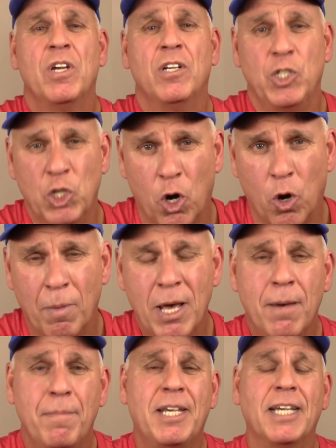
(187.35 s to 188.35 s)
No,
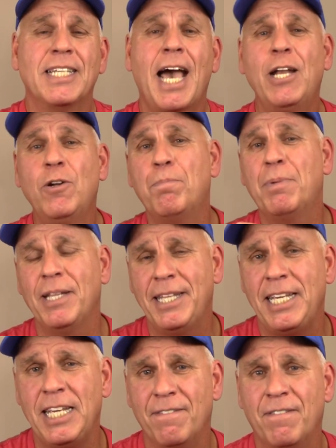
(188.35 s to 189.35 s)
because I don't
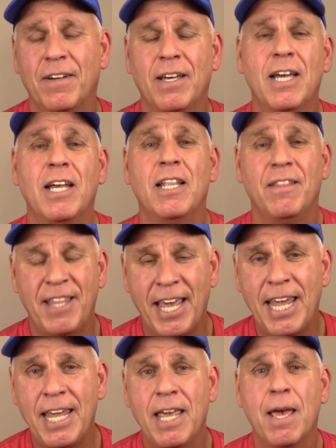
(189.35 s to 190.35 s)
believe
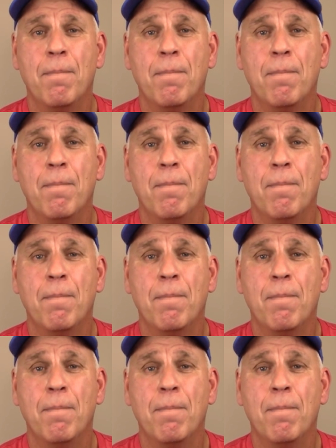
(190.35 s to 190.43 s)
they,